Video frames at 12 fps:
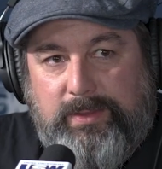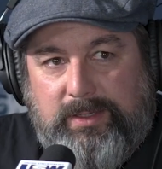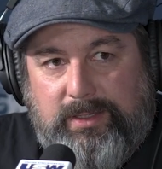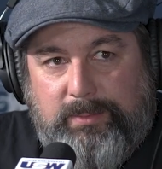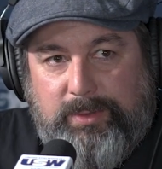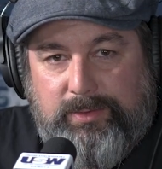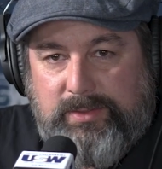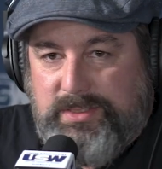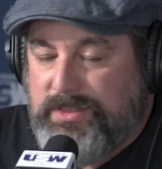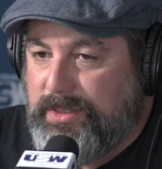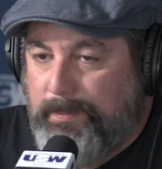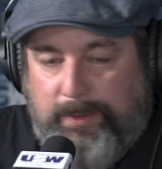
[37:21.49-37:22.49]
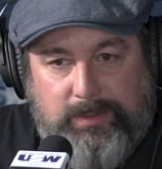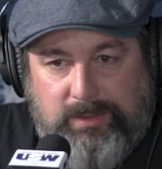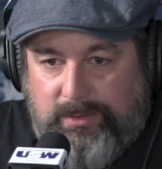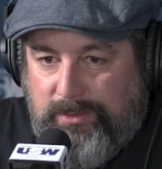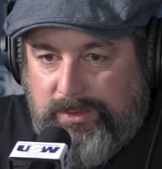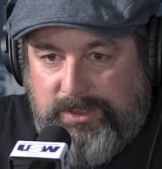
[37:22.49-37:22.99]
thinking about this as a
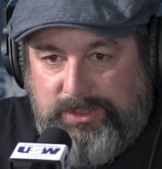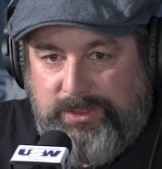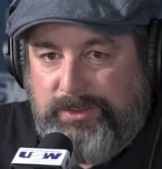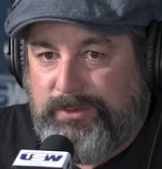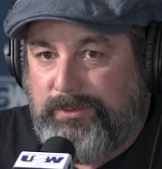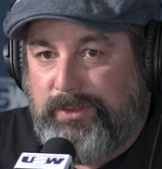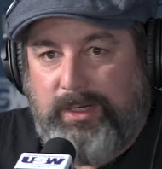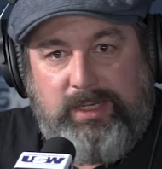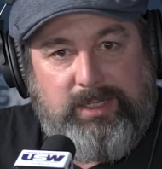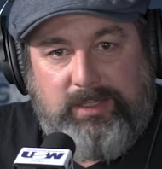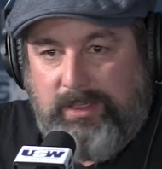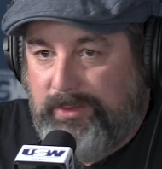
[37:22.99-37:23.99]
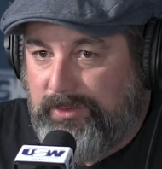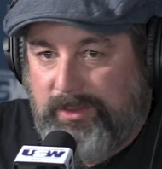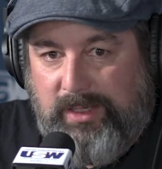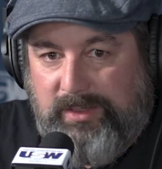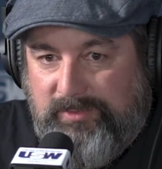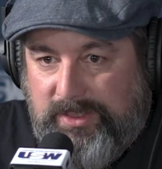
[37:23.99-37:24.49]
political issue or any other
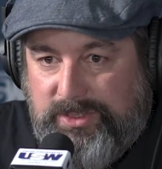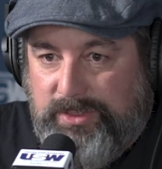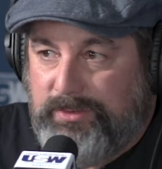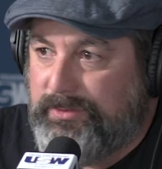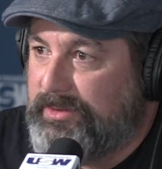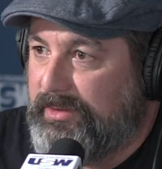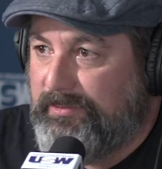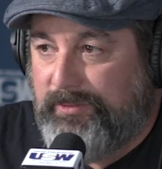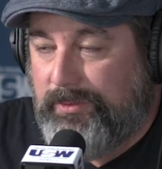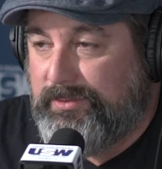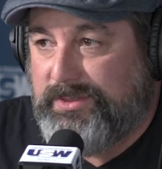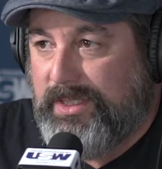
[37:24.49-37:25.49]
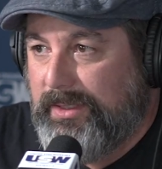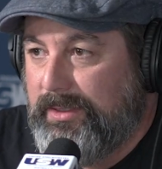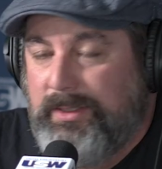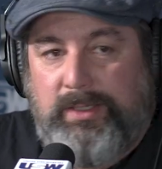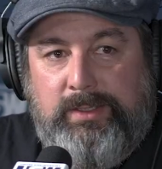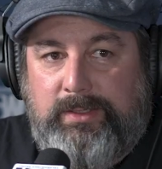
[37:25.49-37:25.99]
kind of issue to the folks that
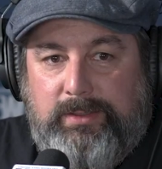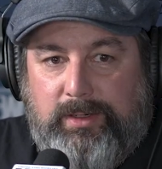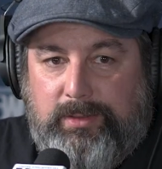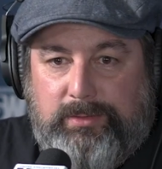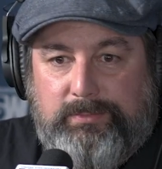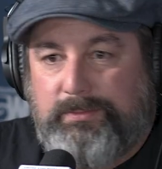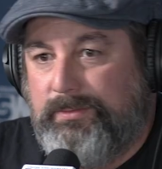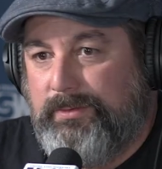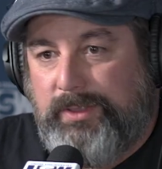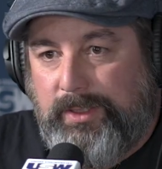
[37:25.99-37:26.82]
are